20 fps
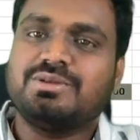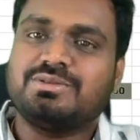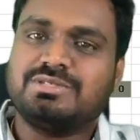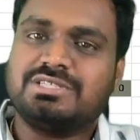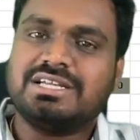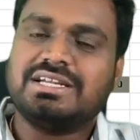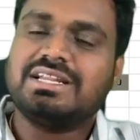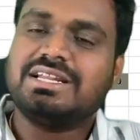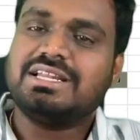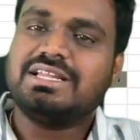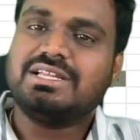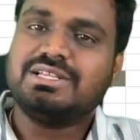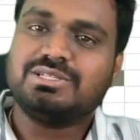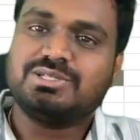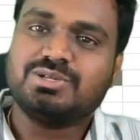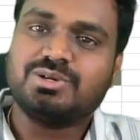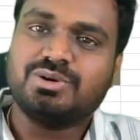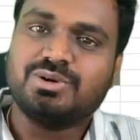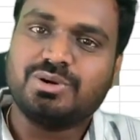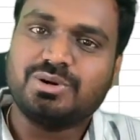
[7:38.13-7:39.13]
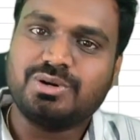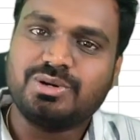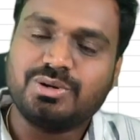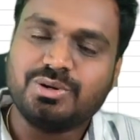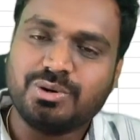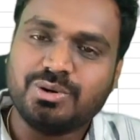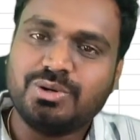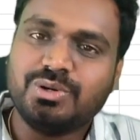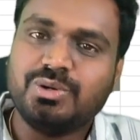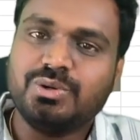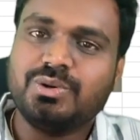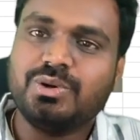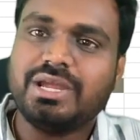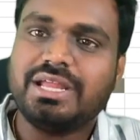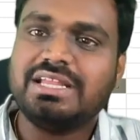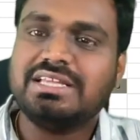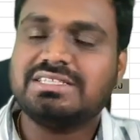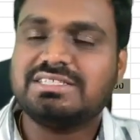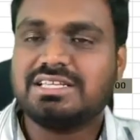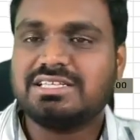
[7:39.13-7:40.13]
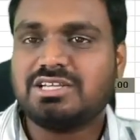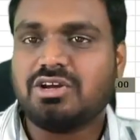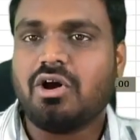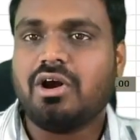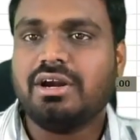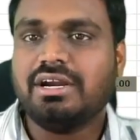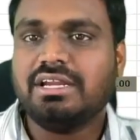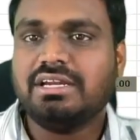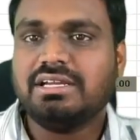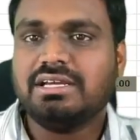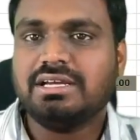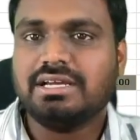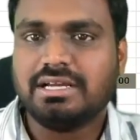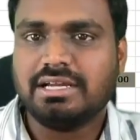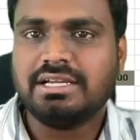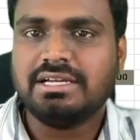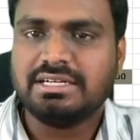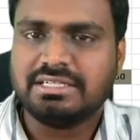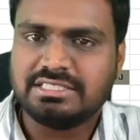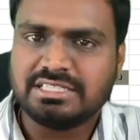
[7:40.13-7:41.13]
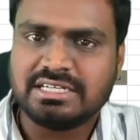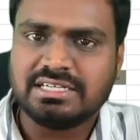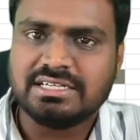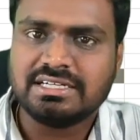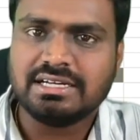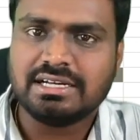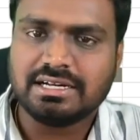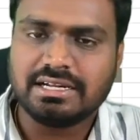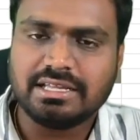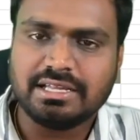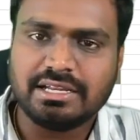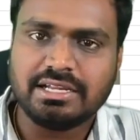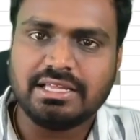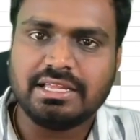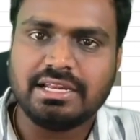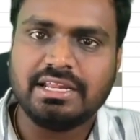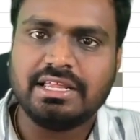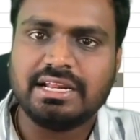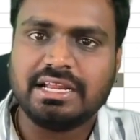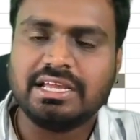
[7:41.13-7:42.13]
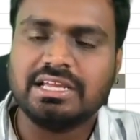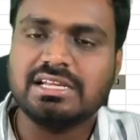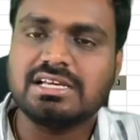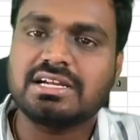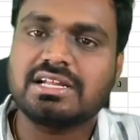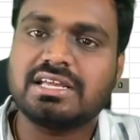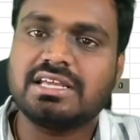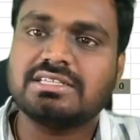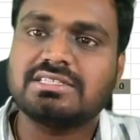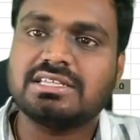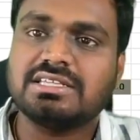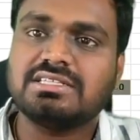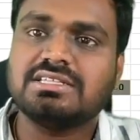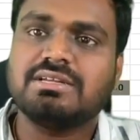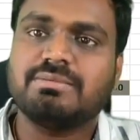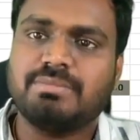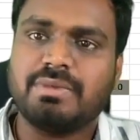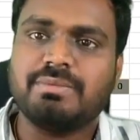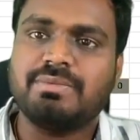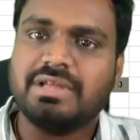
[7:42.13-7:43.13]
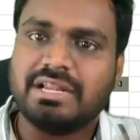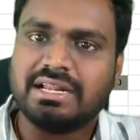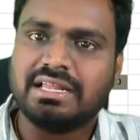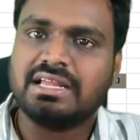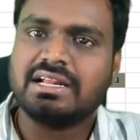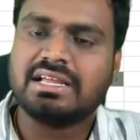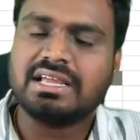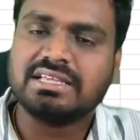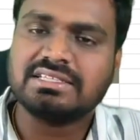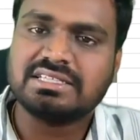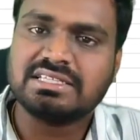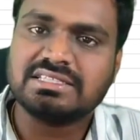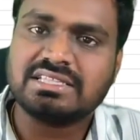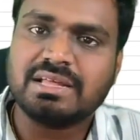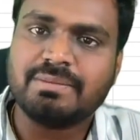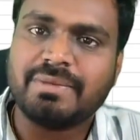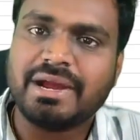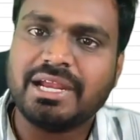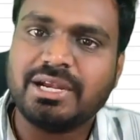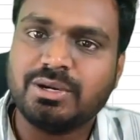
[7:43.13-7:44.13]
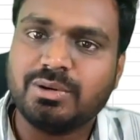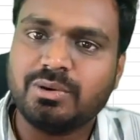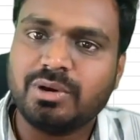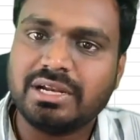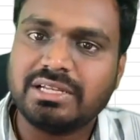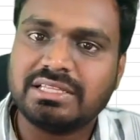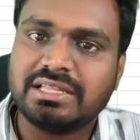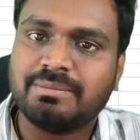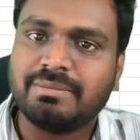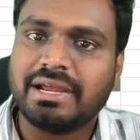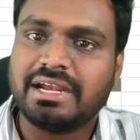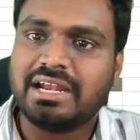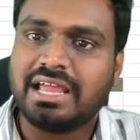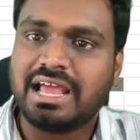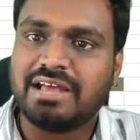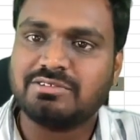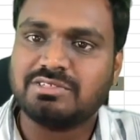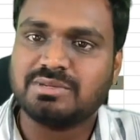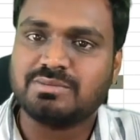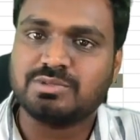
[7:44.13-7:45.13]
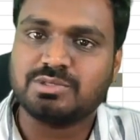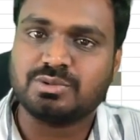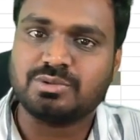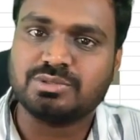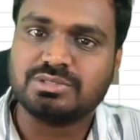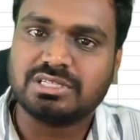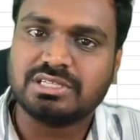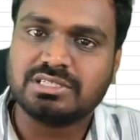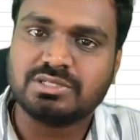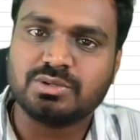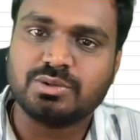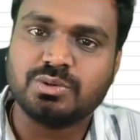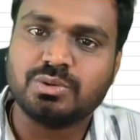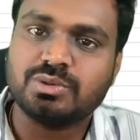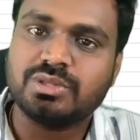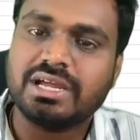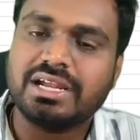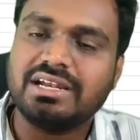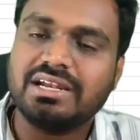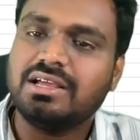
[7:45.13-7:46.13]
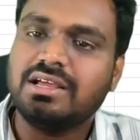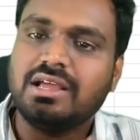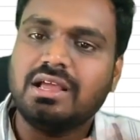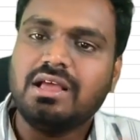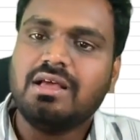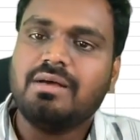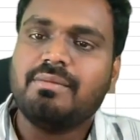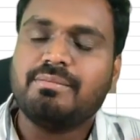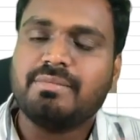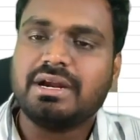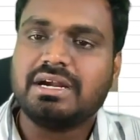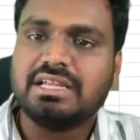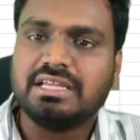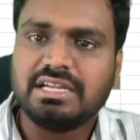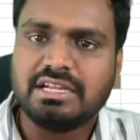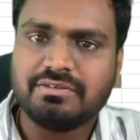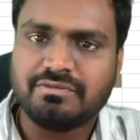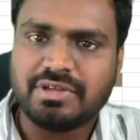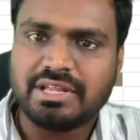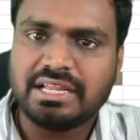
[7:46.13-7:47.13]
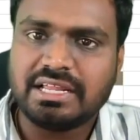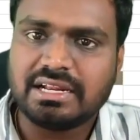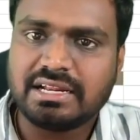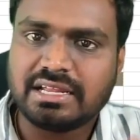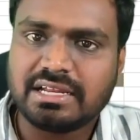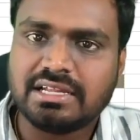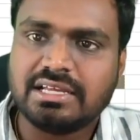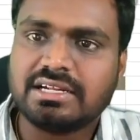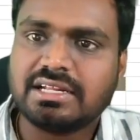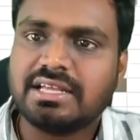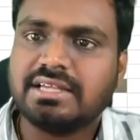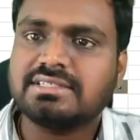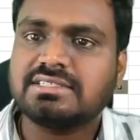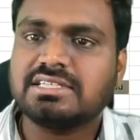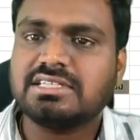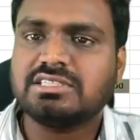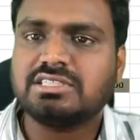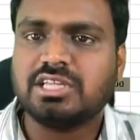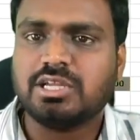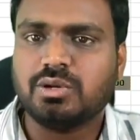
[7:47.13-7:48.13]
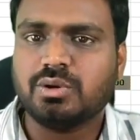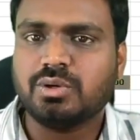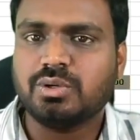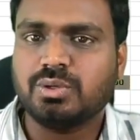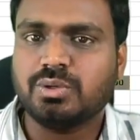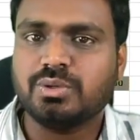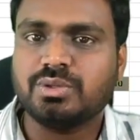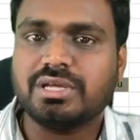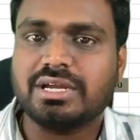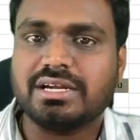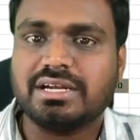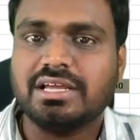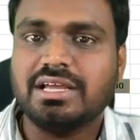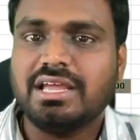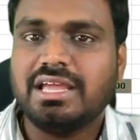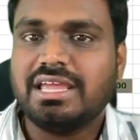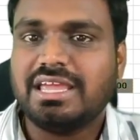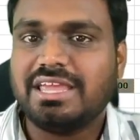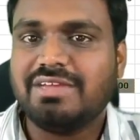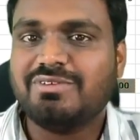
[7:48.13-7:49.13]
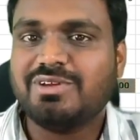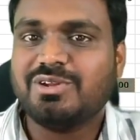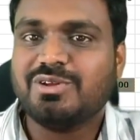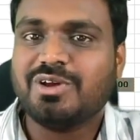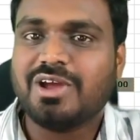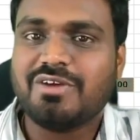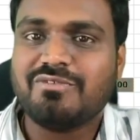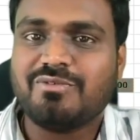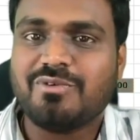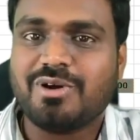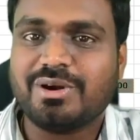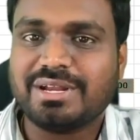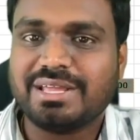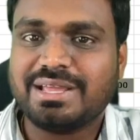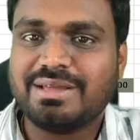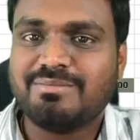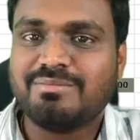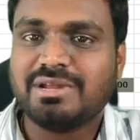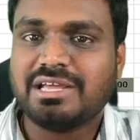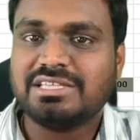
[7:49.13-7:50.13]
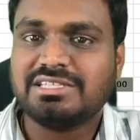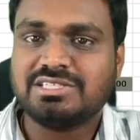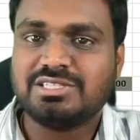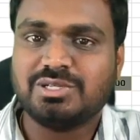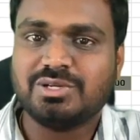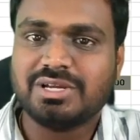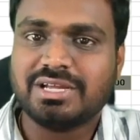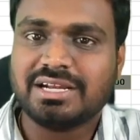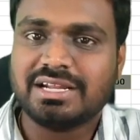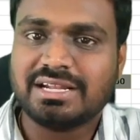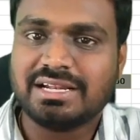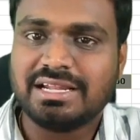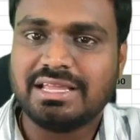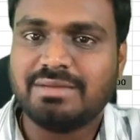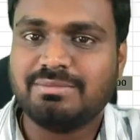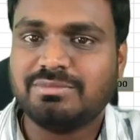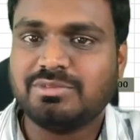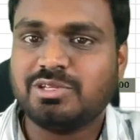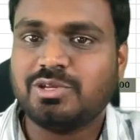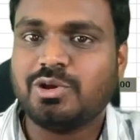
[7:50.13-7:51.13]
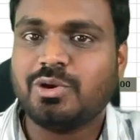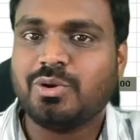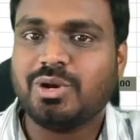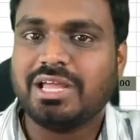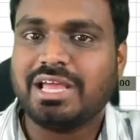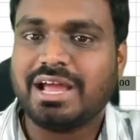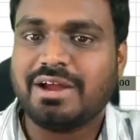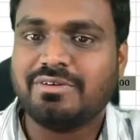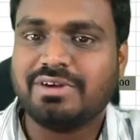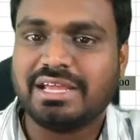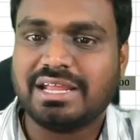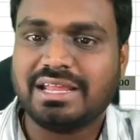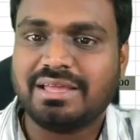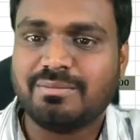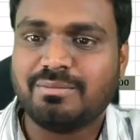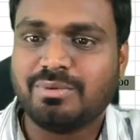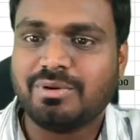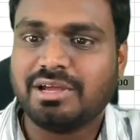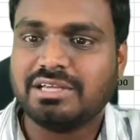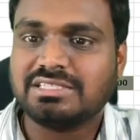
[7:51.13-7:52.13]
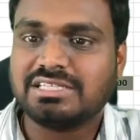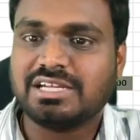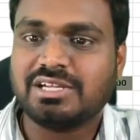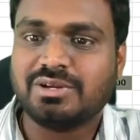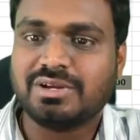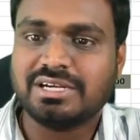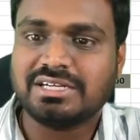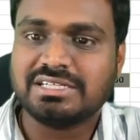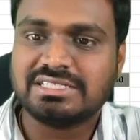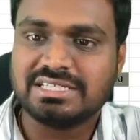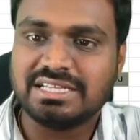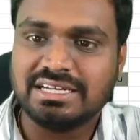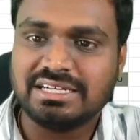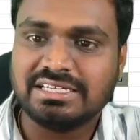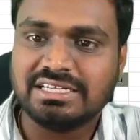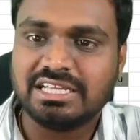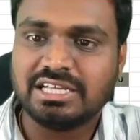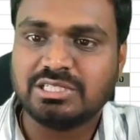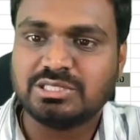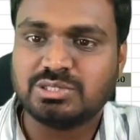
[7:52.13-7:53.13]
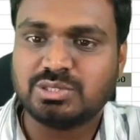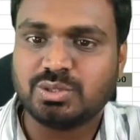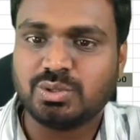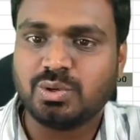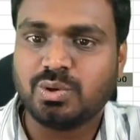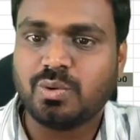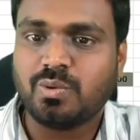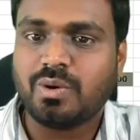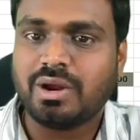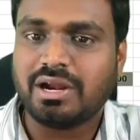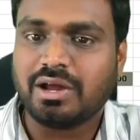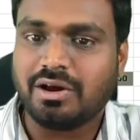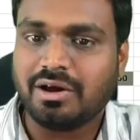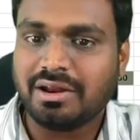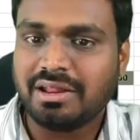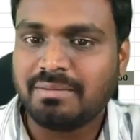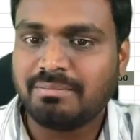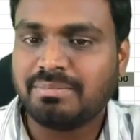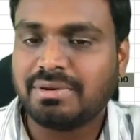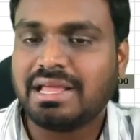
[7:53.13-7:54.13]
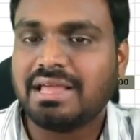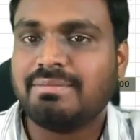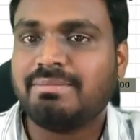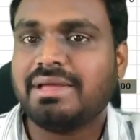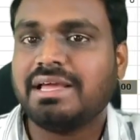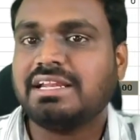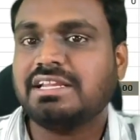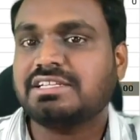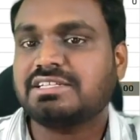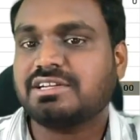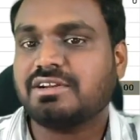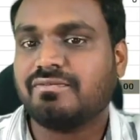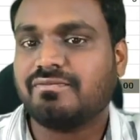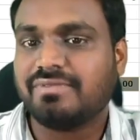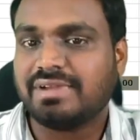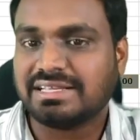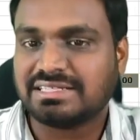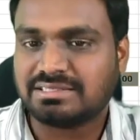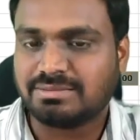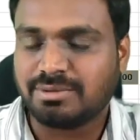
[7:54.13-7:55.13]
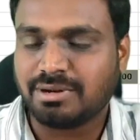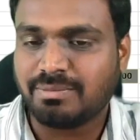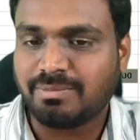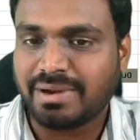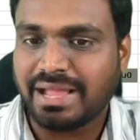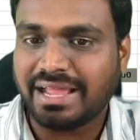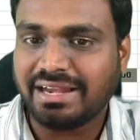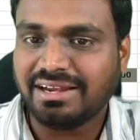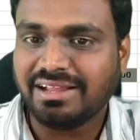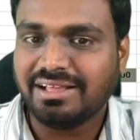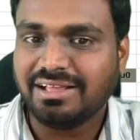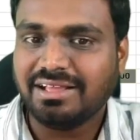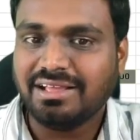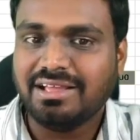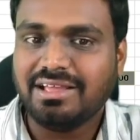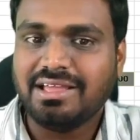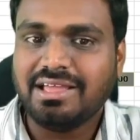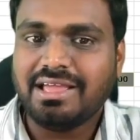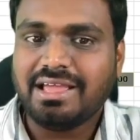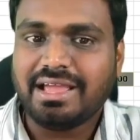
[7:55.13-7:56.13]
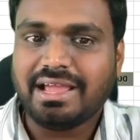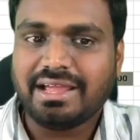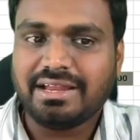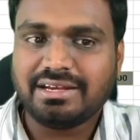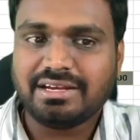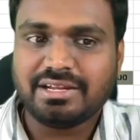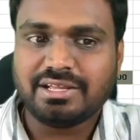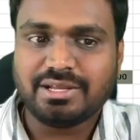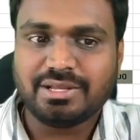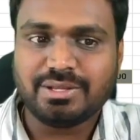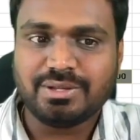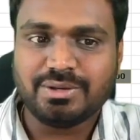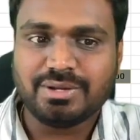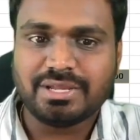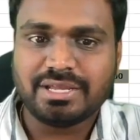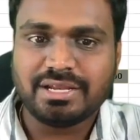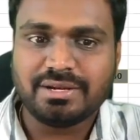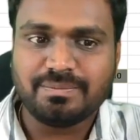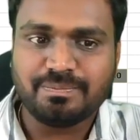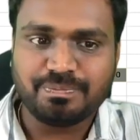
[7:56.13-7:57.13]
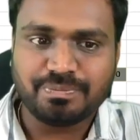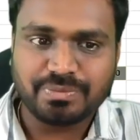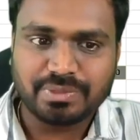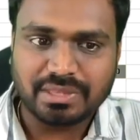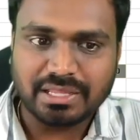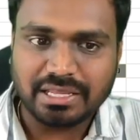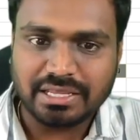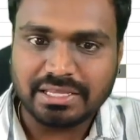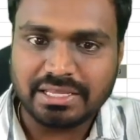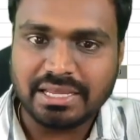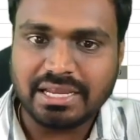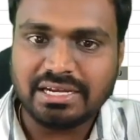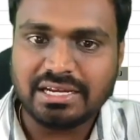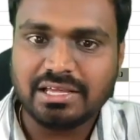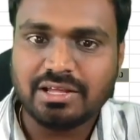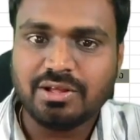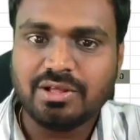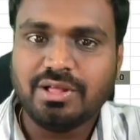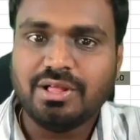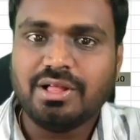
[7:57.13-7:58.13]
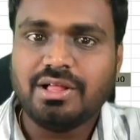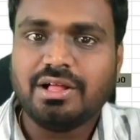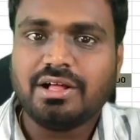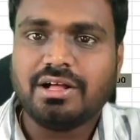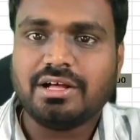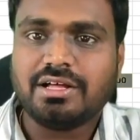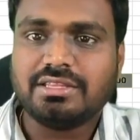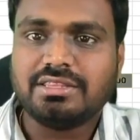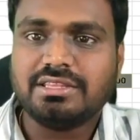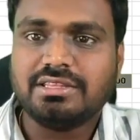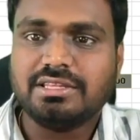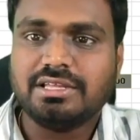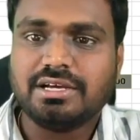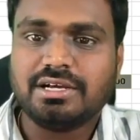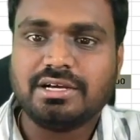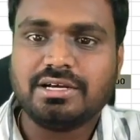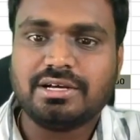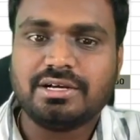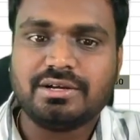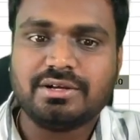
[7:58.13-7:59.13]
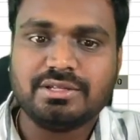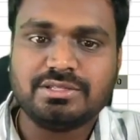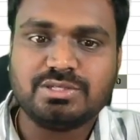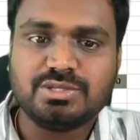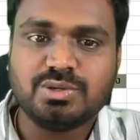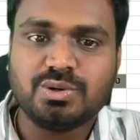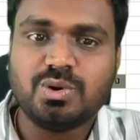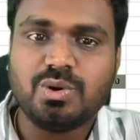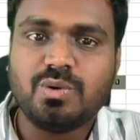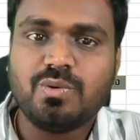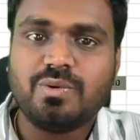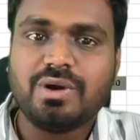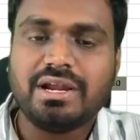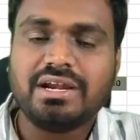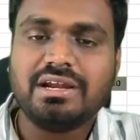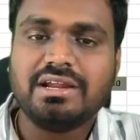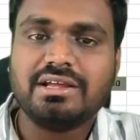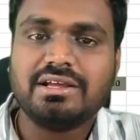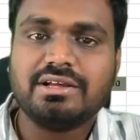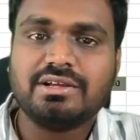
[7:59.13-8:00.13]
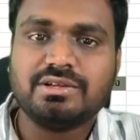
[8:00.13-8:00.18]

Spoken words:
Generally, Zoho don't do any such audit in general, in a regular cases. Maybe rare cases they might do, and they might have some sources to do that, but in a very regular cases they don't do that. Even you have 40 employees, you can claim you only have 10 employees, and you can still take Zoho one all employee plan instead of flexible plan, and you can get Zoho one,